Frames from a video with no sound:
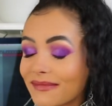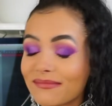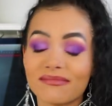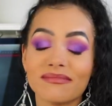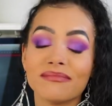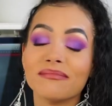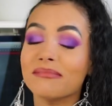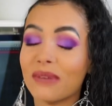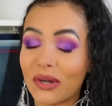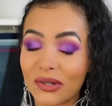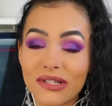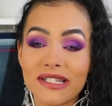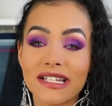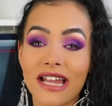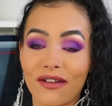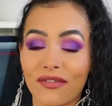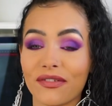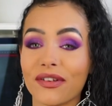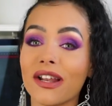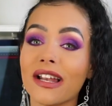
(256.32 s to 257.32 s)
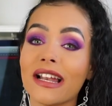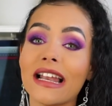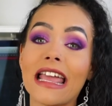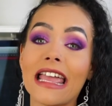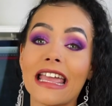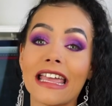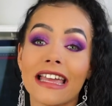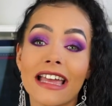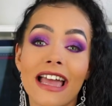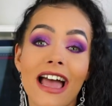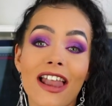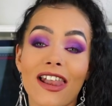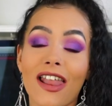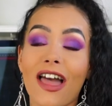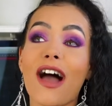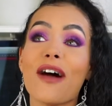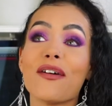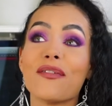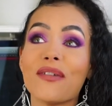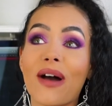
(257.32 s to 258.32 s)
most definitely
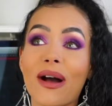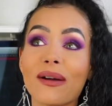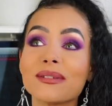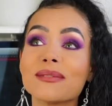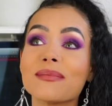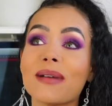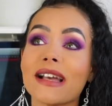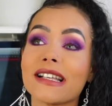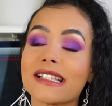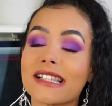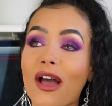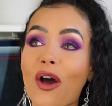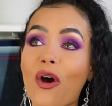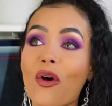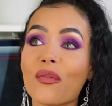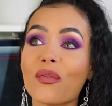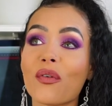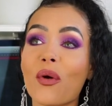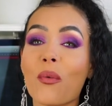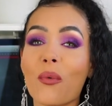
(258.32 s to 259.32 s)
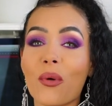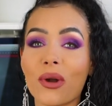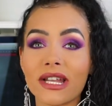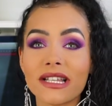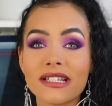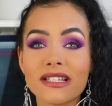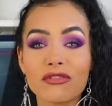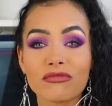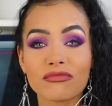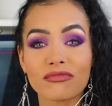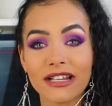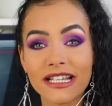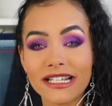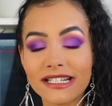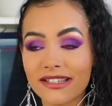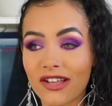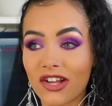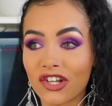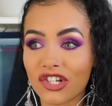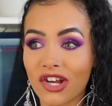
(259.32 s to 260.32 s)
like i found myself wanting to
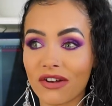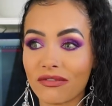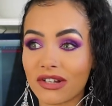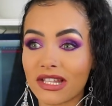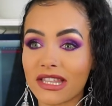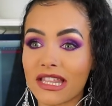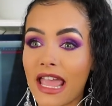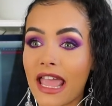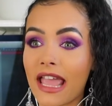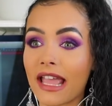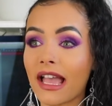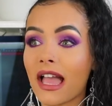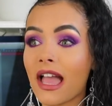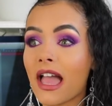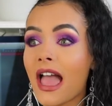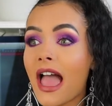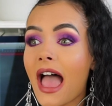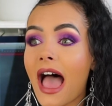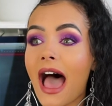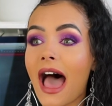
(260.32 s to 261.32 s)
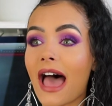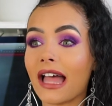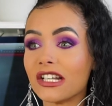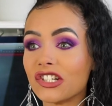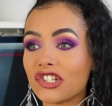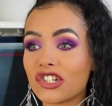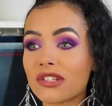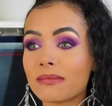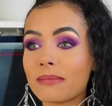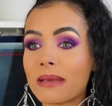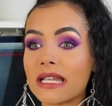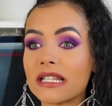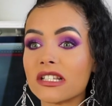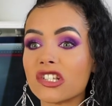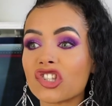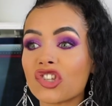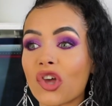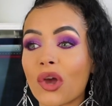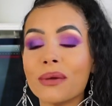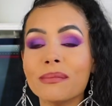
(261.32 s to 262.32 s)
research everything and just being
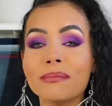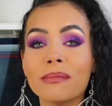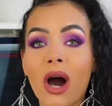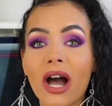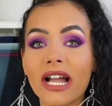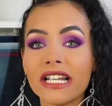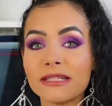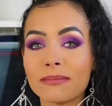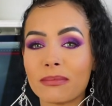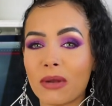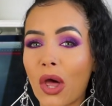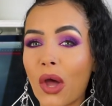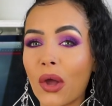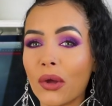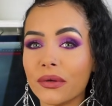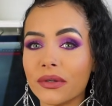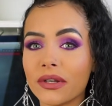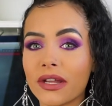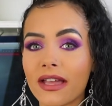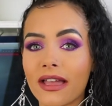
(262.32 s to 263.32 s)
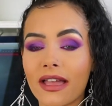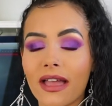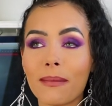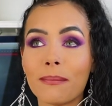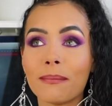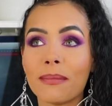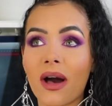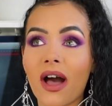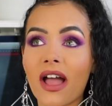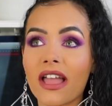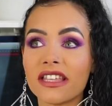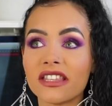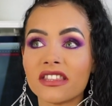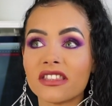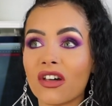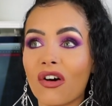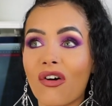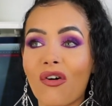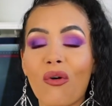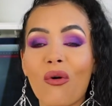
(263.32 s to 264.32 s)
so mind blown by
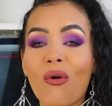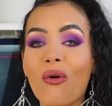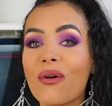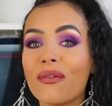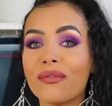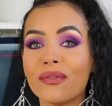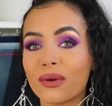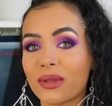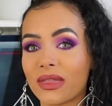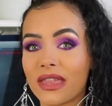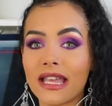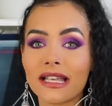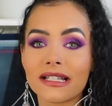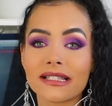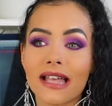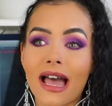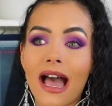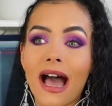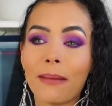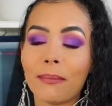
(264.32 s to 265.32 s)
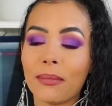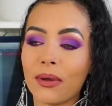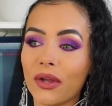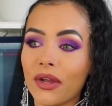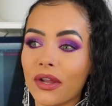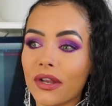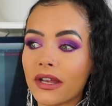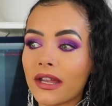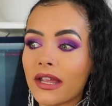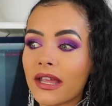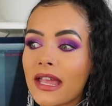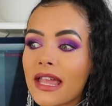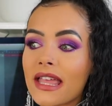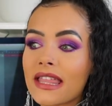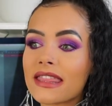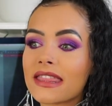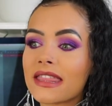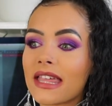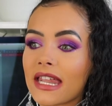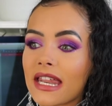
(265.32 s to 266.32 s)
the awful things that happen
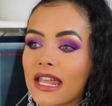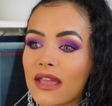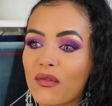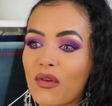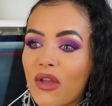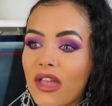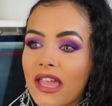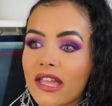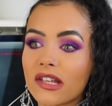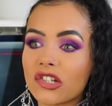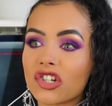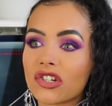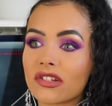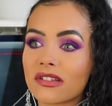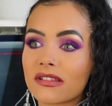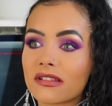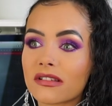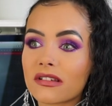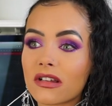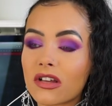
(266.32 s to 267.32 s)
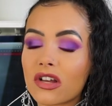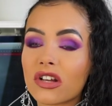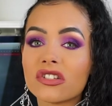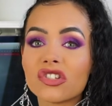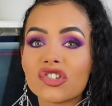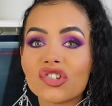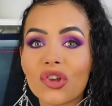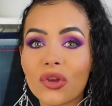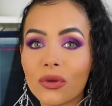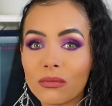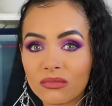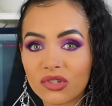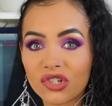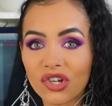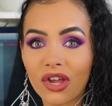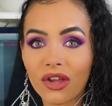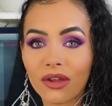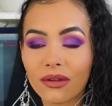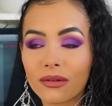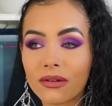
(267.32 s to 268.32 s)
that it, it, just consumes
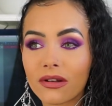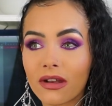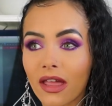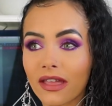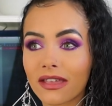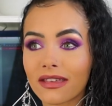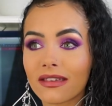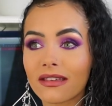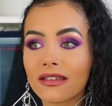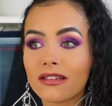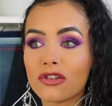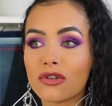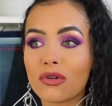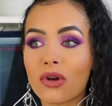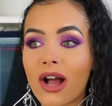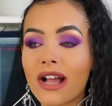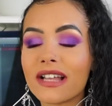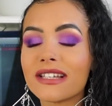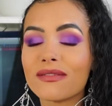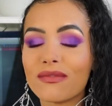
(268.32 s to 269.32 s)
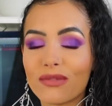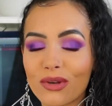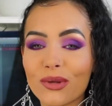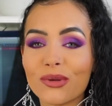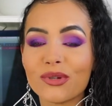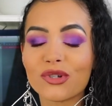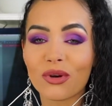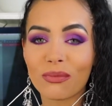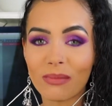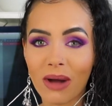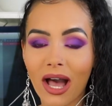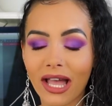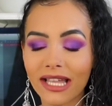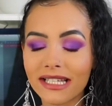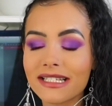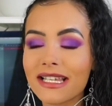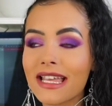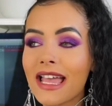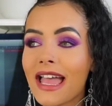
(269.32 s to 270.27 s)
you like you kind of lose your mind